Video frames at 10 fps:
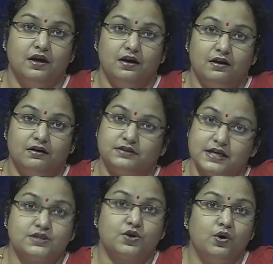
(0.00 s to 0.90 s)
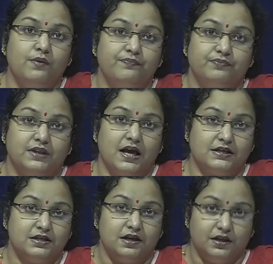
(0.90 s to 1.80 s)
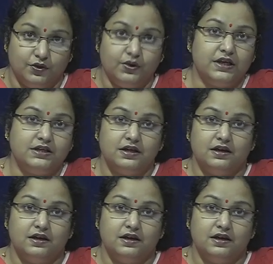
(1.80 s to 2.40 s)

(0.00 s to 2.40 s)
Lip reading: Tesco that you need,